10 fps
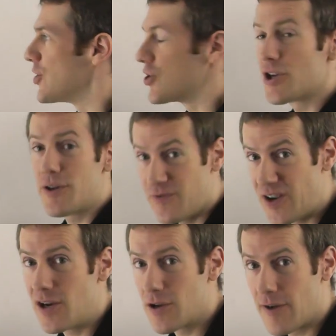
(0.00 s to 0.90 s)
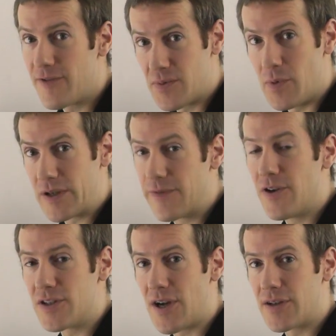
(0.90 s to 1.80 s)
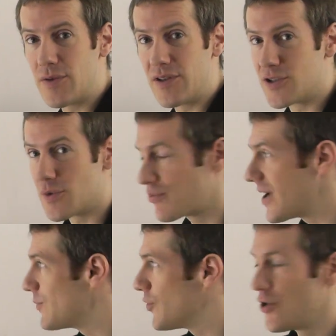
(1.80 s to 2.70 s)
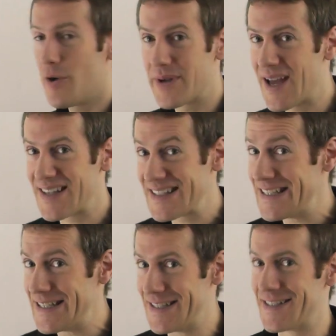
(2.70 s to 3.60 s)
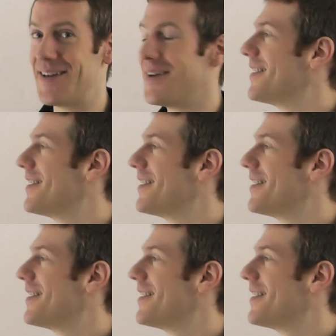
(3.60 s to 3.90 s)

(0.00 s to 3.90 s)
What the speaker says: You're going to feel uncomfortable when you first start doing this. Your brain will not be at ease.